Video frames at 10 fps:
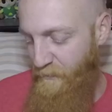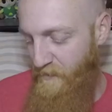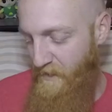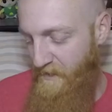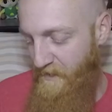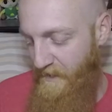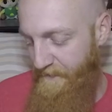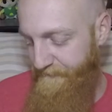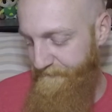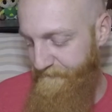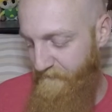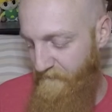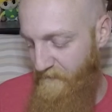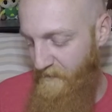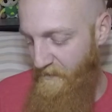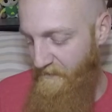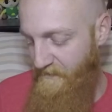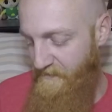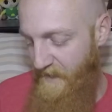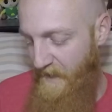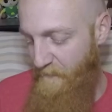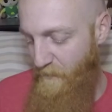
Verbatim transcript: you lock again? God damn